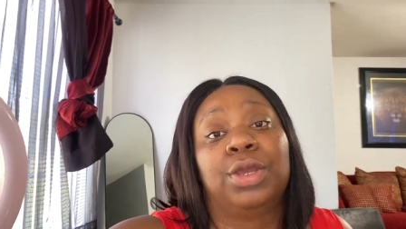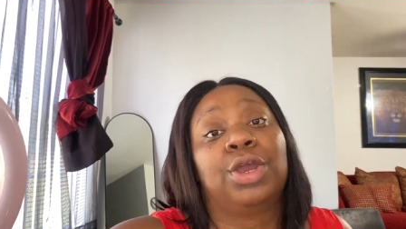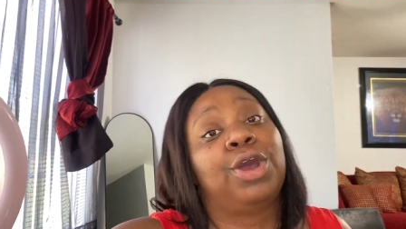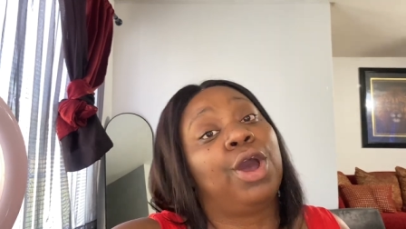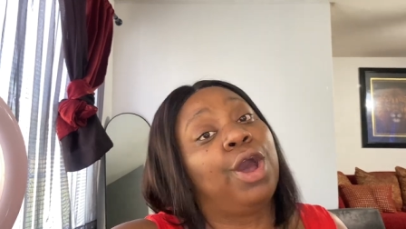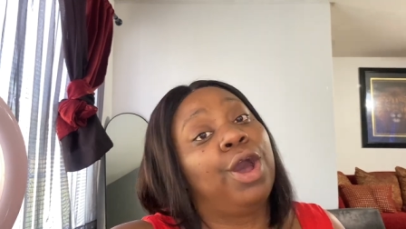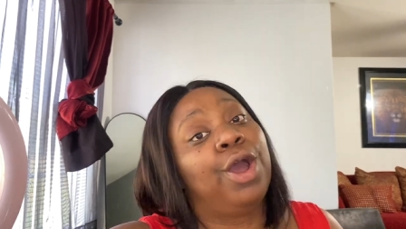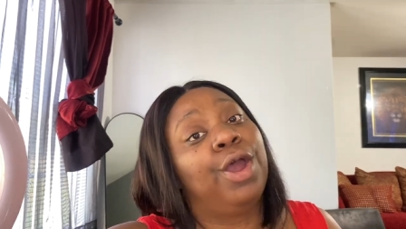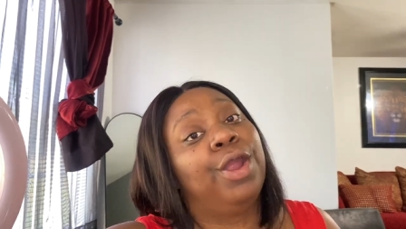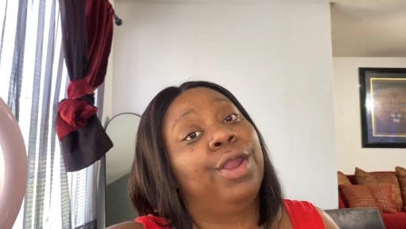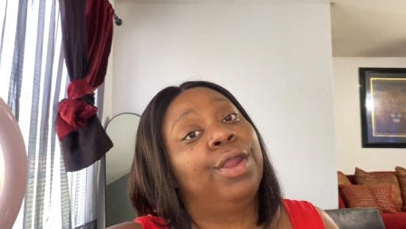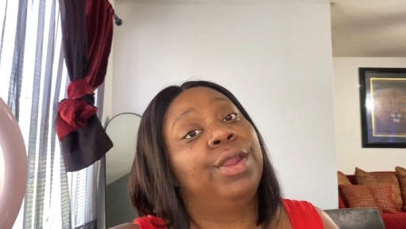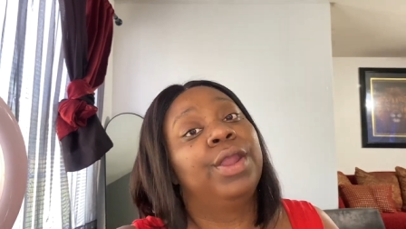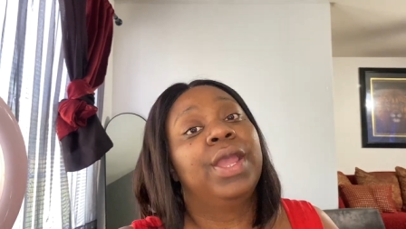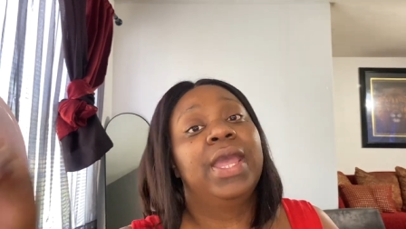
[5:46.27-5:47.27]

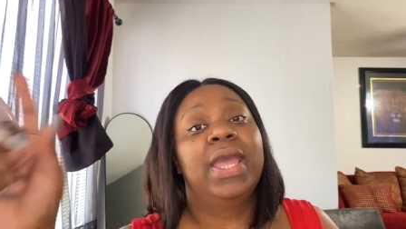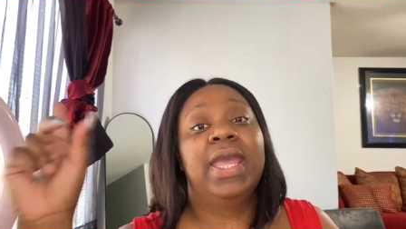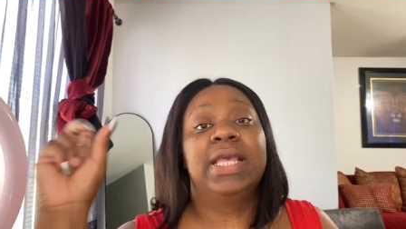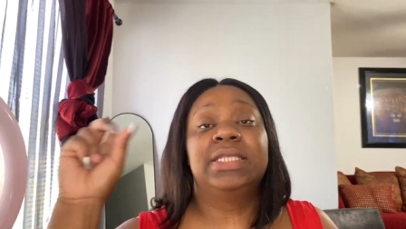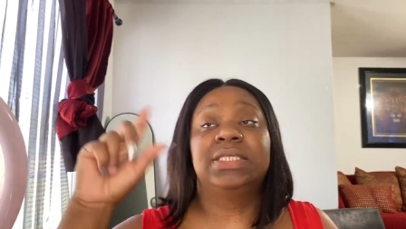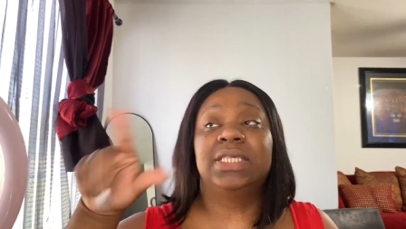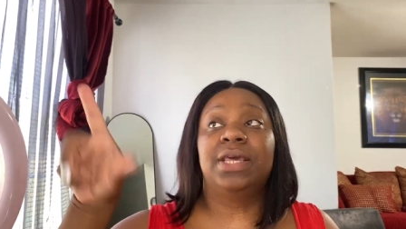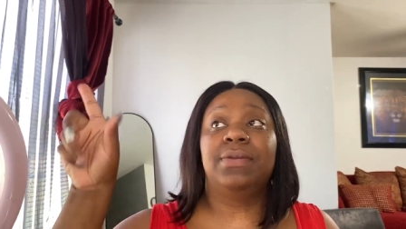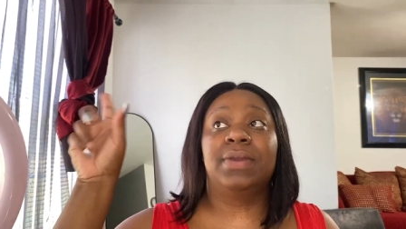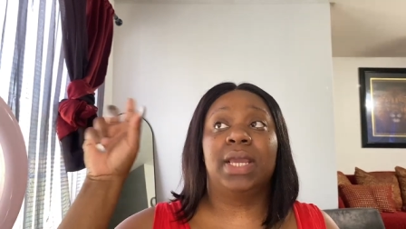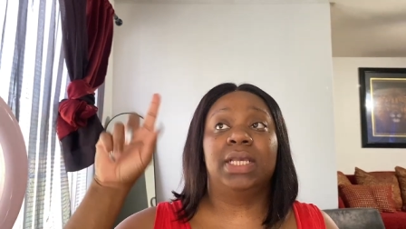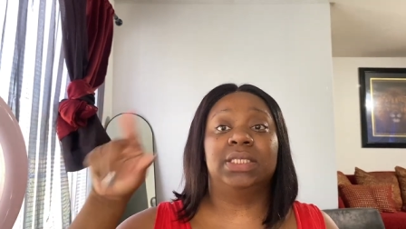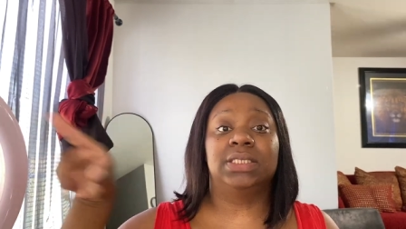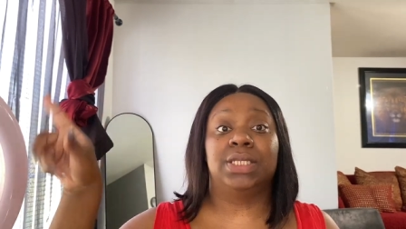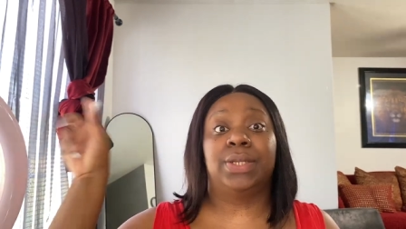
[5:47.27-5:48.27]
car, etc,
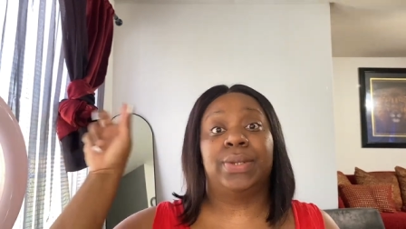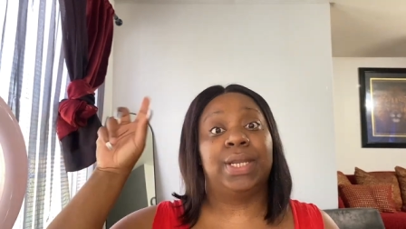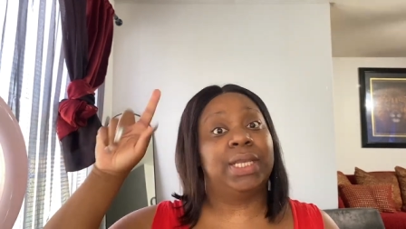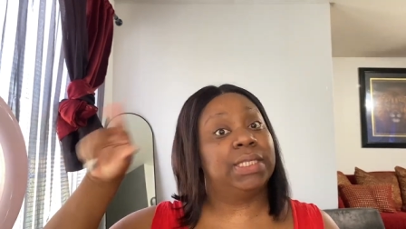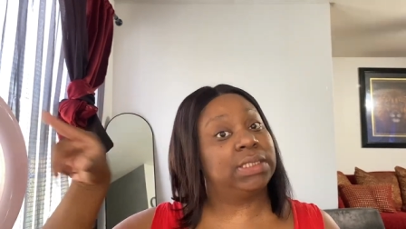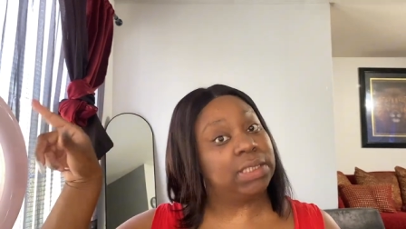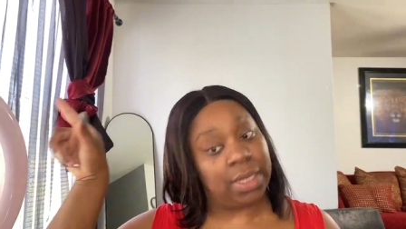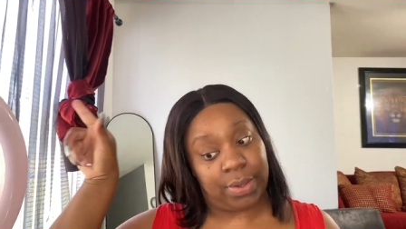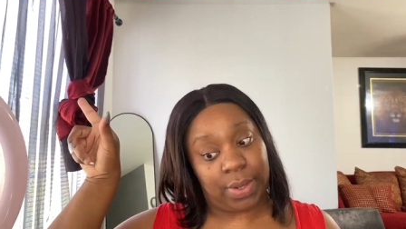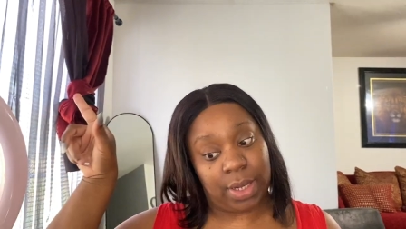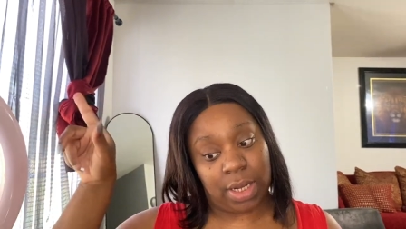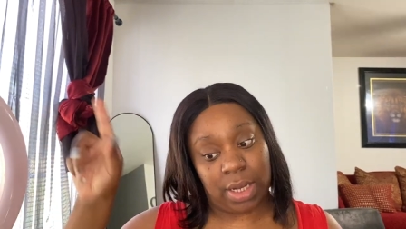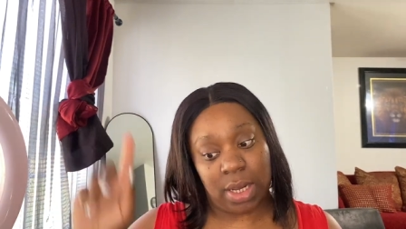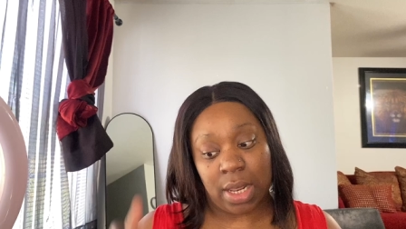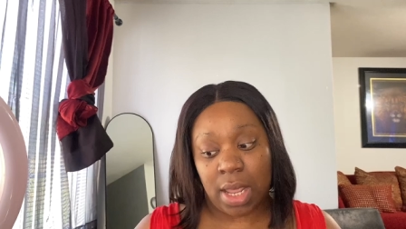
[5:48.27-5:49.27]
etc, etc.